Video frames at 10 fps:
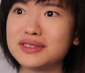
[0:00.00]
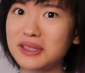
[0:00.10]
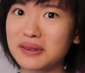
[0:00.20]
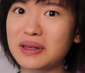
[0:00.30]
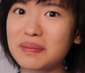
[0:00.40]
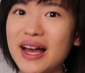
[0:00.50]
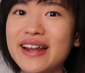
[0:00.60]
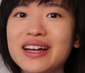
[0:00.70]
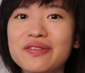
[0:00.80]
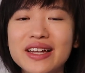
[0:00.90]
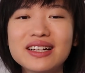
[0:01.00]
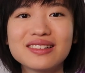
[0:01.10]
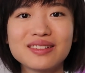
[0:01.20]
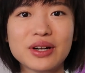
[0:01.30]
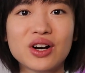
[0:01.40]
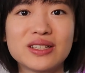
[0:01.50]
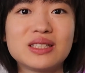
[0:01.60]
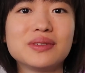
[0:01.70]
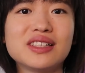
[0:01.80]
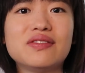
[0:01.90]
Europe. And I find it a little bit hard
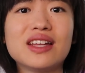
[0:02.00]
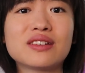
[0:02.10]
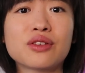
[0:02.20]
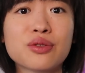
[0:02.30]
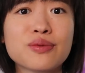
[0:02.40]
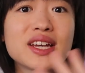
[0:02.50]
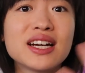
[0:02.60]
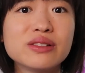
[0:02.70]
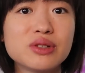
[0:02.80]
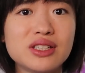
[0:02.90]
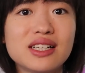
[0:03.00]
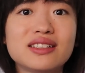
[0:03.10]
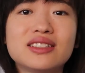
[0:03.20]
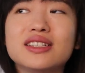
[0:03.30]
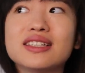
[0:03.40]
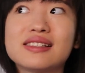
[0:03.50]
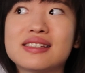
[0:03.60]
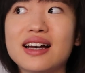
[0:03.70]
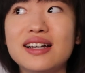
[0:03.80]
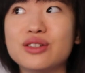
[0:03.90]
to believe that in 300 years she didn't
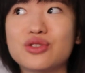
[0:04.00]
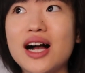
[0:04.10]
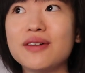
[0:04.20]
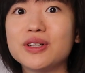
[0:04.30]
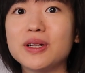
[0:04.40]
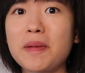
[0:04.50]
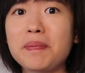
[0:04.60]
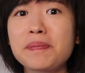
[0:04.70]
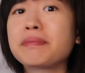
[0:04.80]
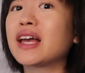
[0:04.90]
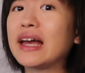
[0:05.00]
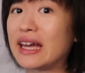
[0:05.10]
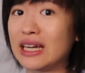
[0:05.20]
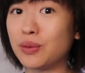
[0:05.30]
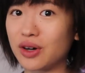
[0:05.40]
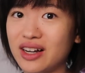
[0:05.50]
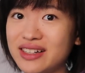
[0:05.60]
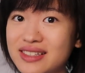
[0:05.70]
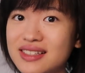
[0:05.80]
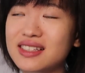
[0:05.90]
decide to travel anywhere
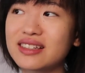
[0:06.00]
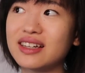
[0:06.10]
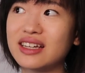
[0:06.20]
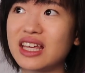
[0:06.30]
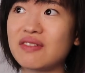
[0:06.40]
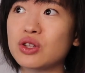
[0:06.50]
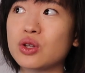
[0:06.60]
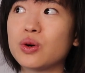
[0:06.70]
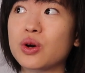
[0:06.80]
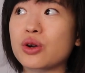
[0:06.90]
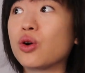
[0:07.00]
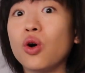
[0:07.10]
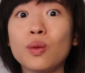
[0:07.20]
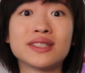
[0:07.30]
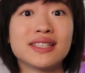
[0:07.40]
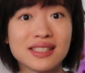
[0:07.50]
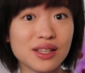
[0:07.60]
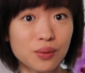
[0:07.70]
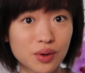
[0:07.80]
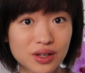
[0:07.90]
else, even though her goal was to see
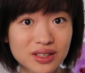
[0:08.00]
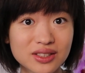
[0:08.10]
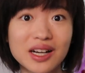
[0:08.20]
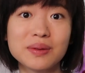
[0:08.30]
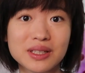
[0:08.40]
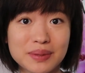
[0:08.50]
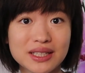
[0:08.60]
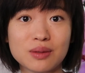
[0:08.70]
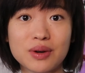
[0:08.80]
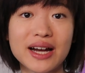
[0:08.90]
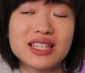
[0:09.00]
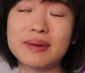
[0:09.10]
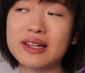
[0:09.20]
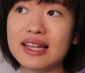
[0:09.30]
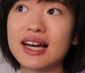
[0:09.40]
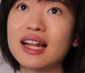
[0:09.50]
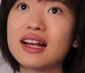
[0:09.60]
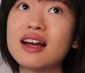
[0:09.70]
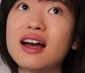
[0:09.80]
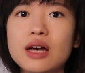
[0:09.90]
the world. So I was a bit surprised about
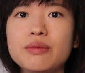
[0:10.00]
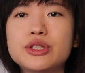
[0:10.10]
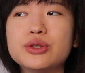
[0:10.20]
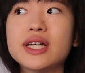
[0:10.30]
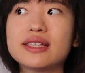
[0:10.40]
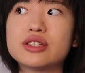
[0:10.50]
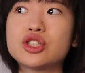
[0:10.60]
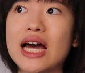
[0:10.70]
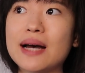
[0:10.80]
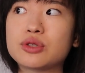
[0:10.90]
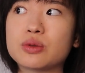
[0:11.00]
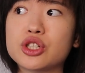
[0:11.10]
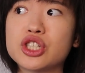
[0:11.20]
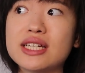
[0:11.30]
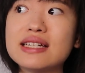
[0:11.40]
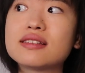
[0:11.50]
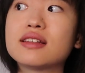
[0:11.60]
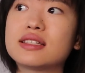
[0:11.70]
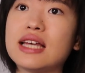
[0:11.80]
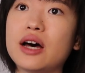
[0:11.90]
that. And we do get this chapter where she is in
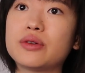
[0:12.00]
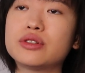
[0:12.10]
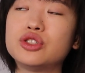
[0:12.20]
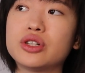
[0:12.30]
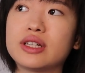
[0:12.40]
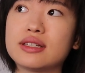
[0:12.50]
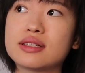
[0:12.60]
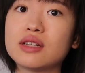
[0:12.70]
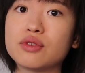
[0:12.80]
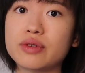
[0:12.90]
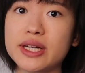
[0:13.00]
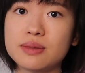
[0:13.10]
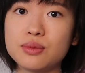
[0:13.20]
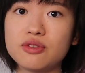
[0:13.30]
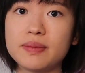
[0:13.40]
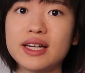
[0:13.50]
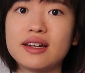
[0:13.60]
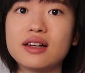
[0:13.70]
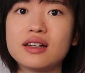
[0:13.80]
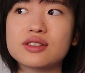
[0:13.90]
the South during the civil rights movement.